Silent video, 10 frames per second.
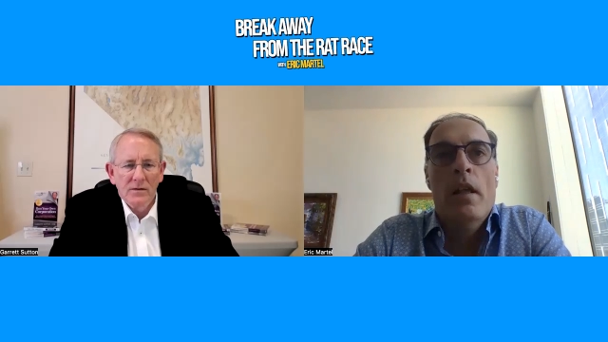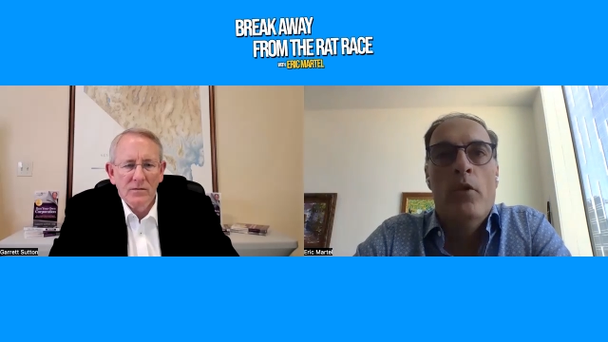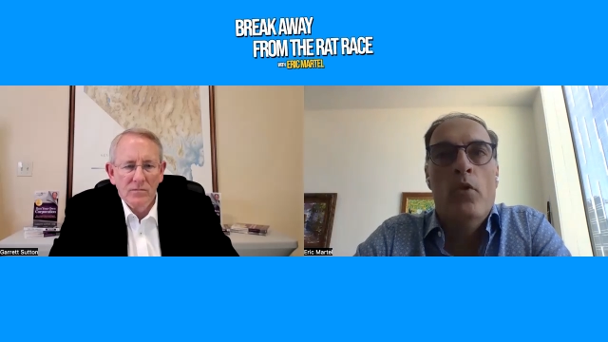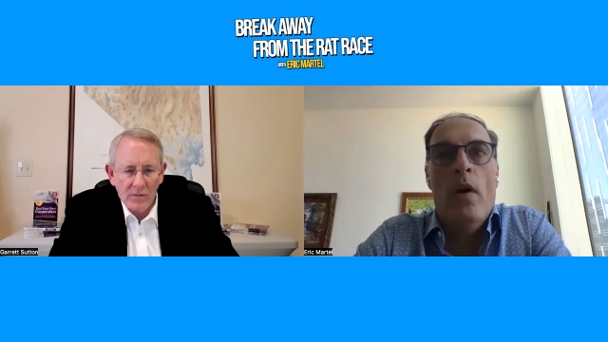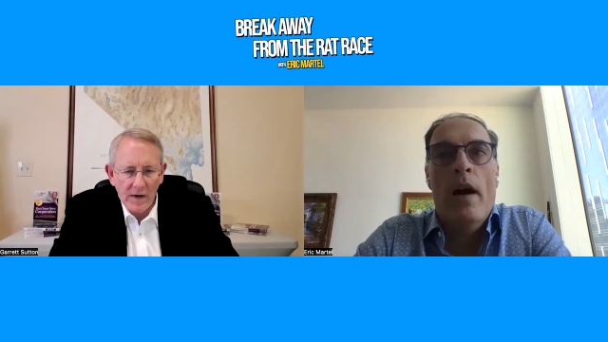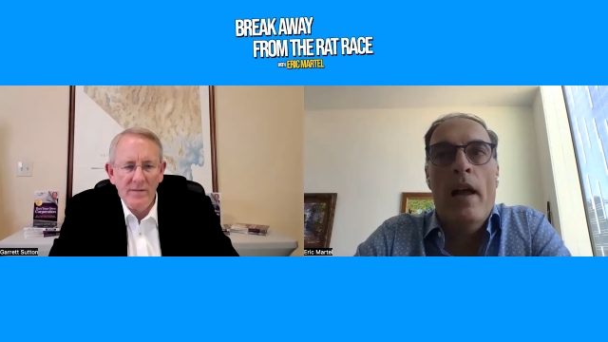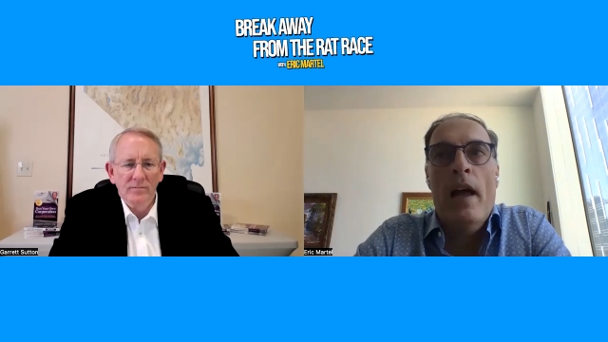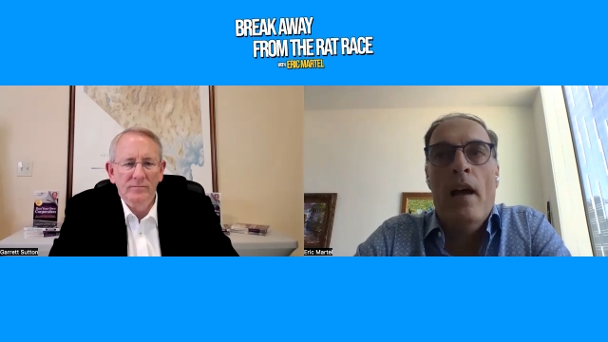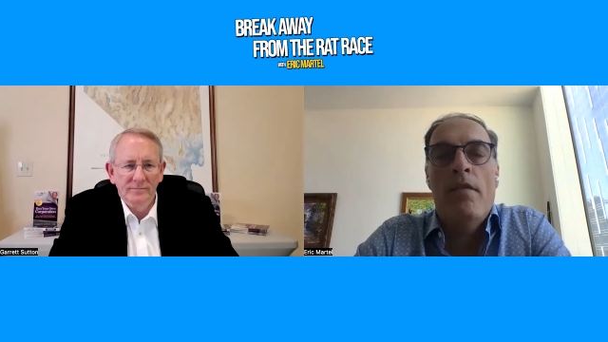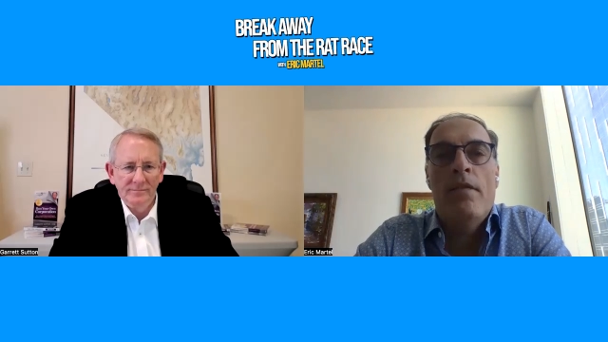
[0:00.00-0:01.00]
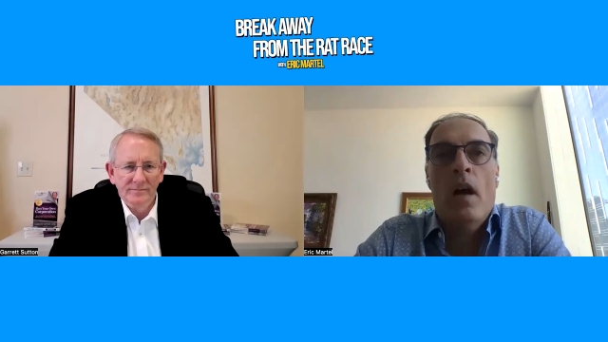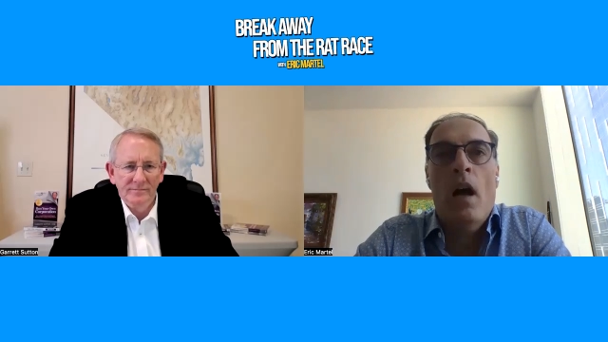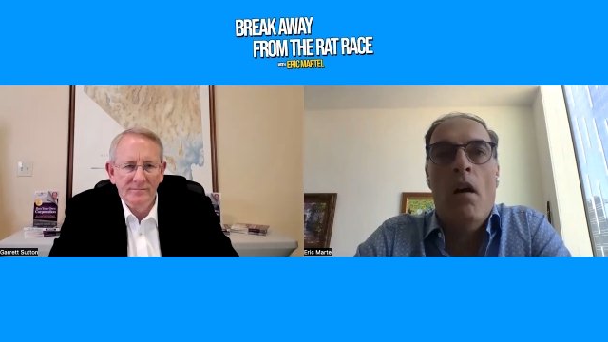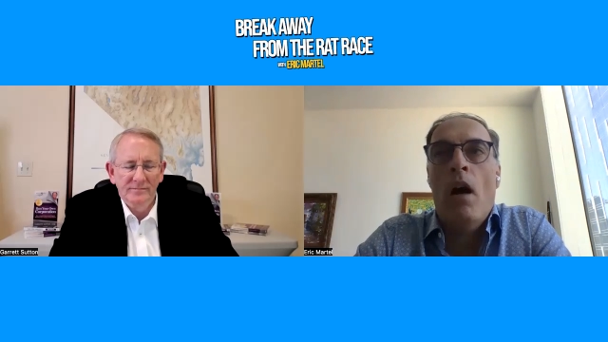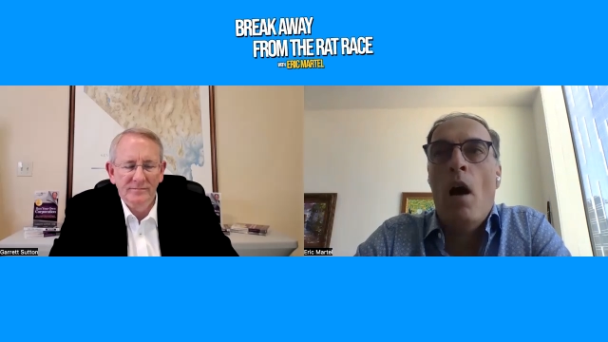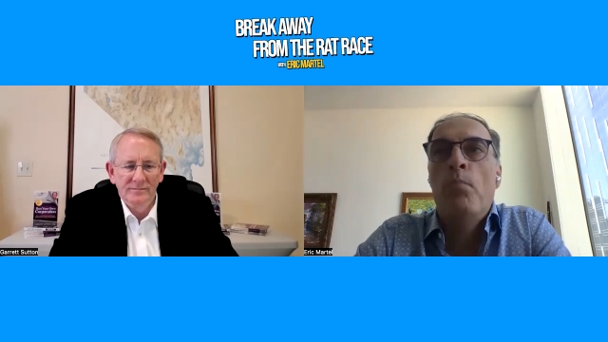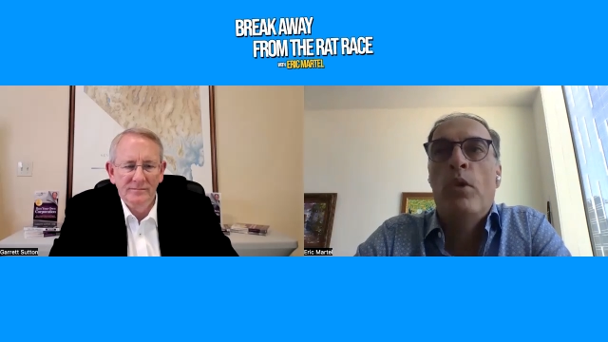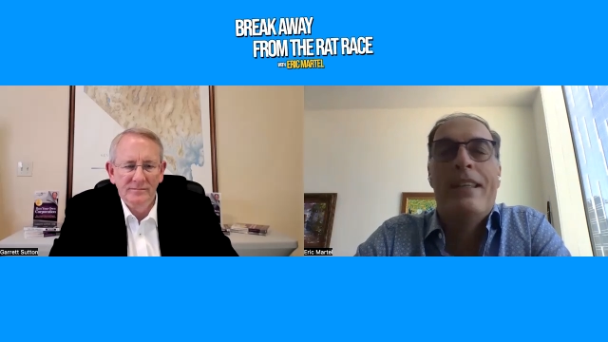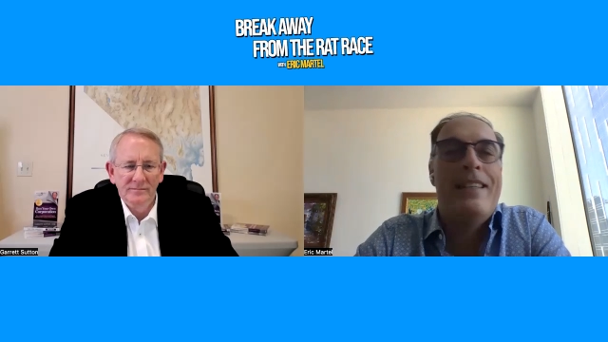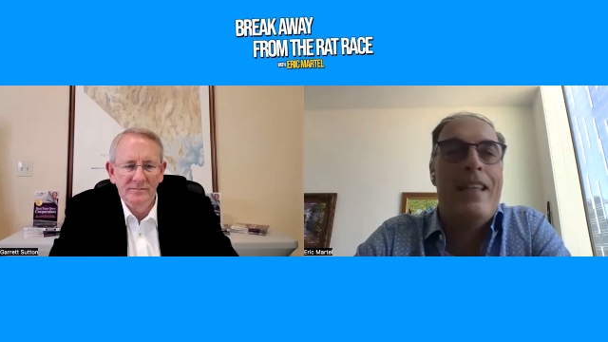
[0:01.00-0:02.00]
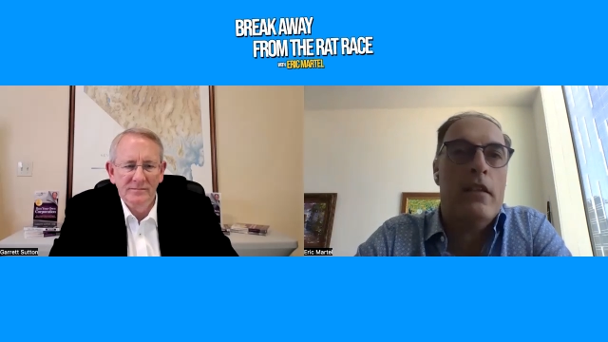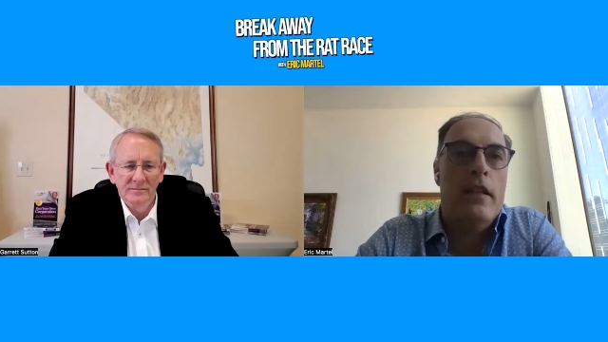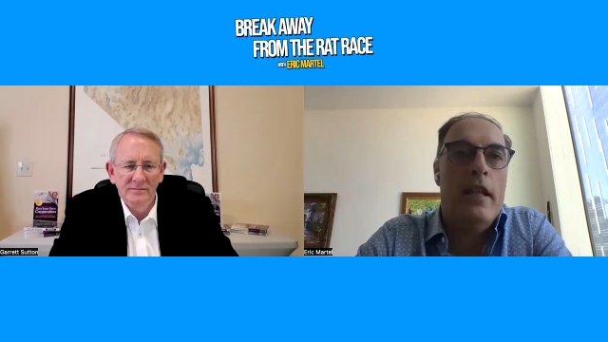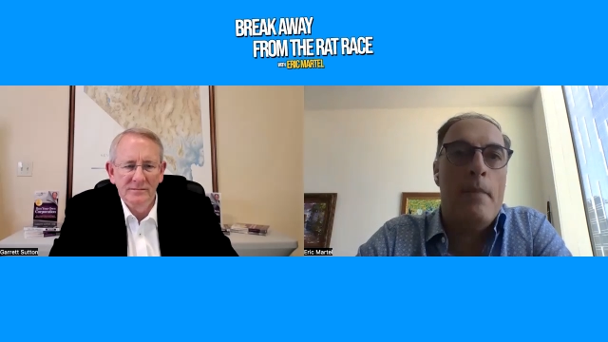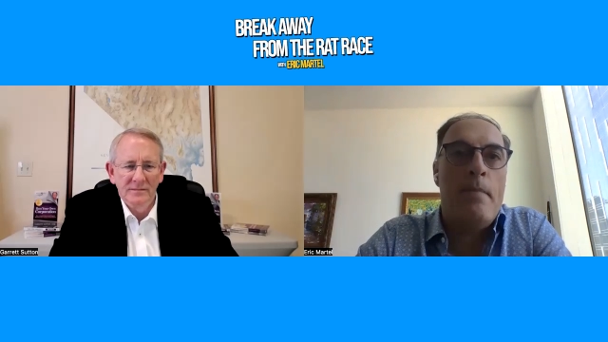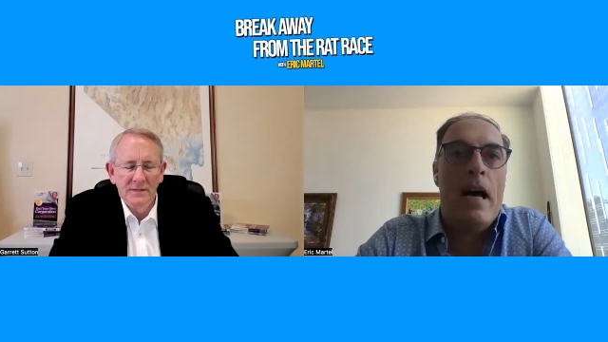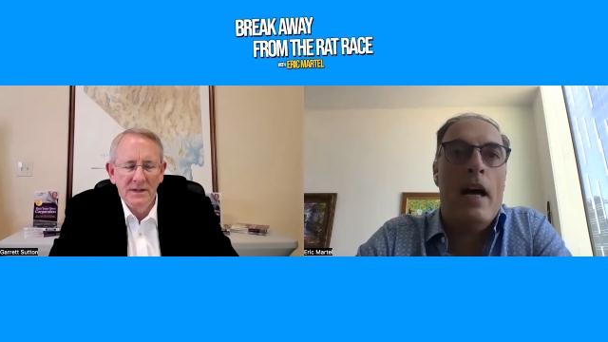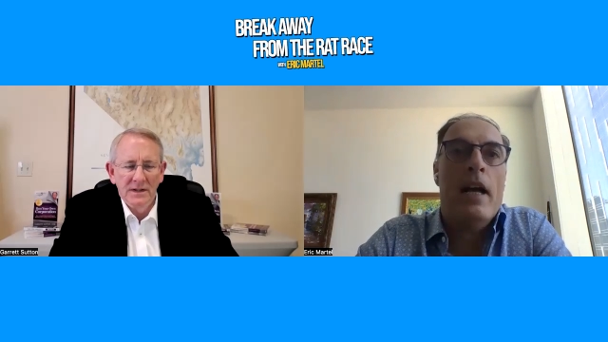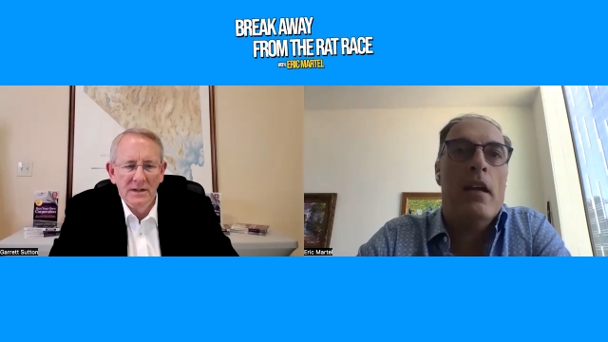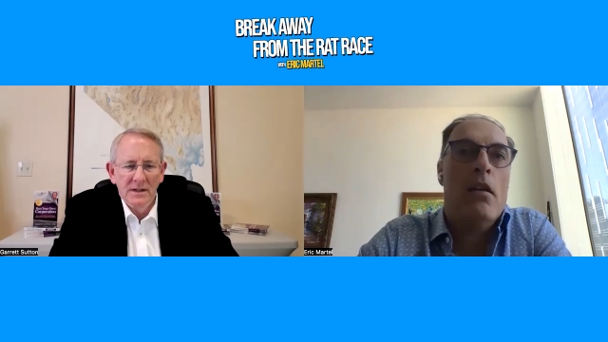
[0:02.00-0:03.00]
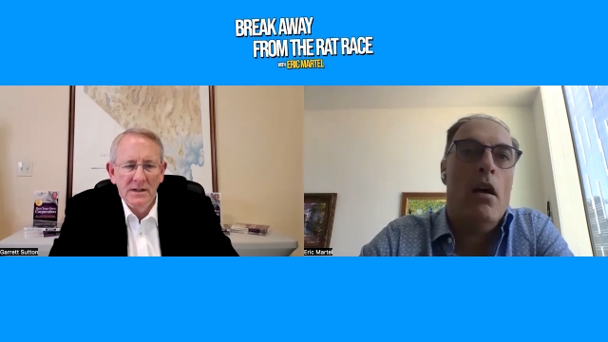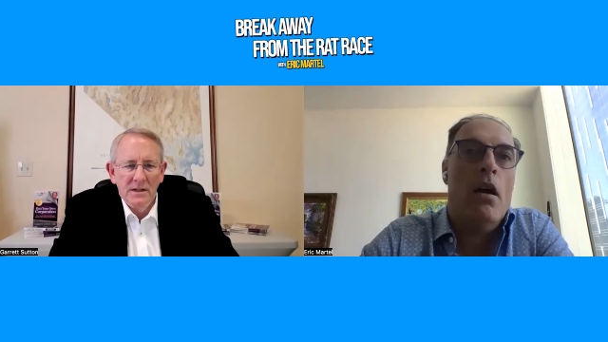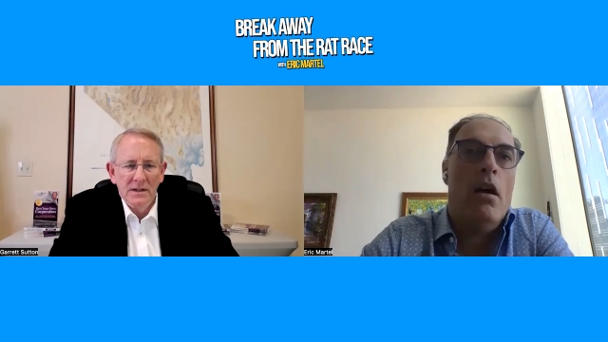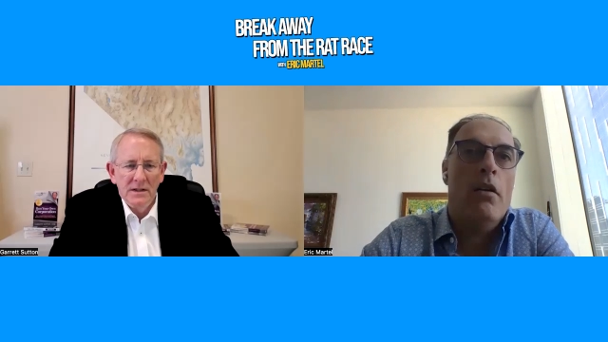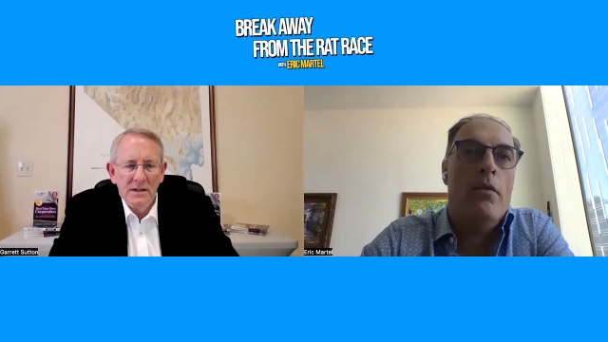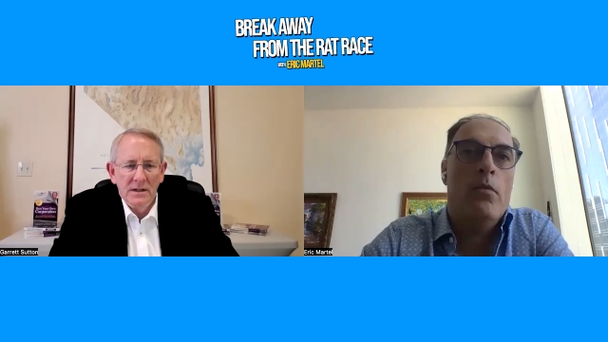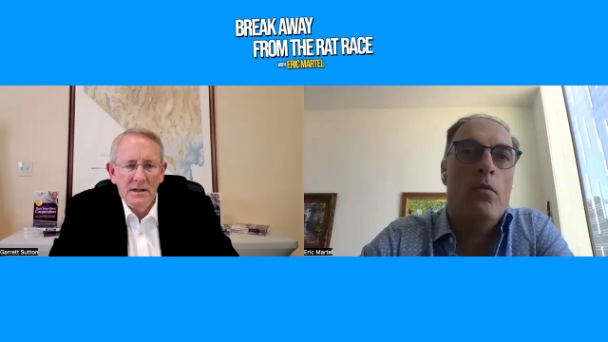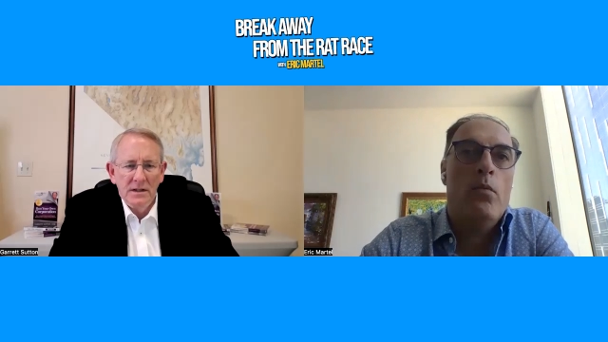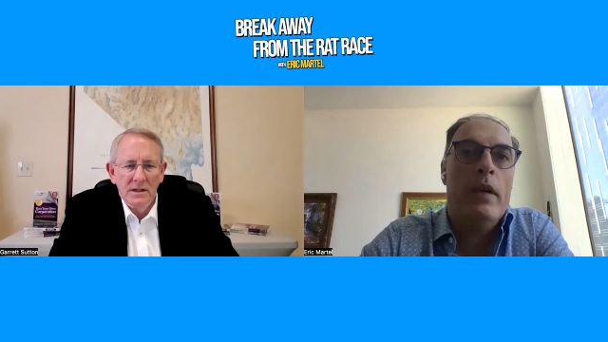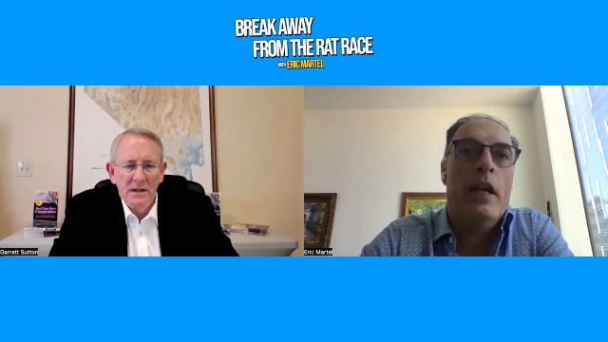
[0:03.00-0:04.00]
Speaker 1: Do right. I have how how protected am I uh, when